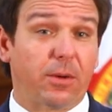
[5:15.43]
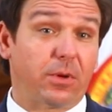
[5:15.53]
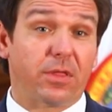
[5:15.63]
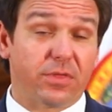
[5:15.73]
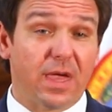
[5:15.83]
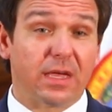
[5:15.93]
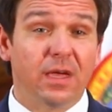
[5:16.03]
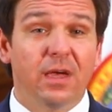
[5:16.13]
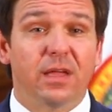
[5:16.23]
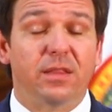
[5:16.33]
I want to
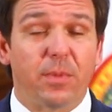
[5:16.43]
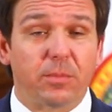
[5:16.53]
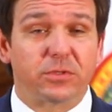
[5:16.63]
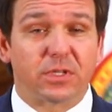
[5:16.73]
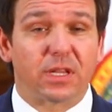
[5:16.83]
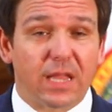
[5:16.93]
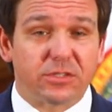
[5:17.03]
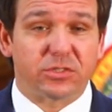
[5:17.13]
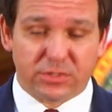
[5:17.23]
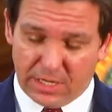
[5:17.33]
thank the members of the
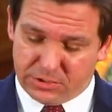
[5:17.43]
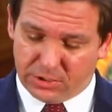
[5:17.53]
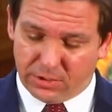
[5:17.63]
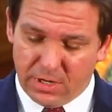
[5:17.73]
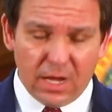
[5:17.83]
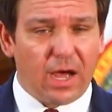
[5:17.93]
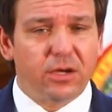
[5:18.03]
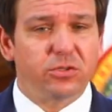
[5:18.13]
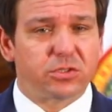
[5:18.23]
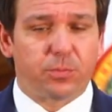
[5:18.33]
legislature
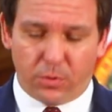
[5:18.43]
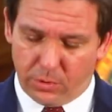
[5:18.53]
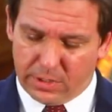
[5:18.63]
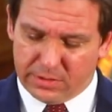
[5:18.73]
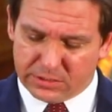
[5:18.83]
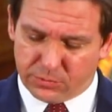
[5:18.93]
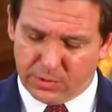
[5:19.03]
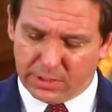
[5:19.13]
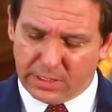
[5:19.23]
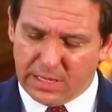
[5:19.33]
who supported this
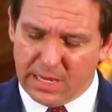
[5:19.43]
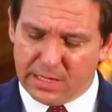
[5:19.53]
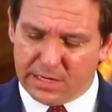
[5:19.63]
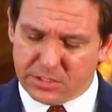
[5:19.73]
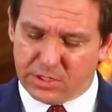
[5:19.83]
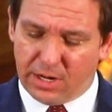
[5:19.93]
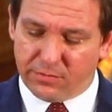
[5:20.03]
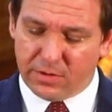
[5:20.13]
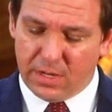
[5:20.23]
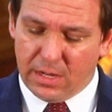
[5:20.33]
really key
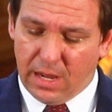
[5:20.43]
initiative.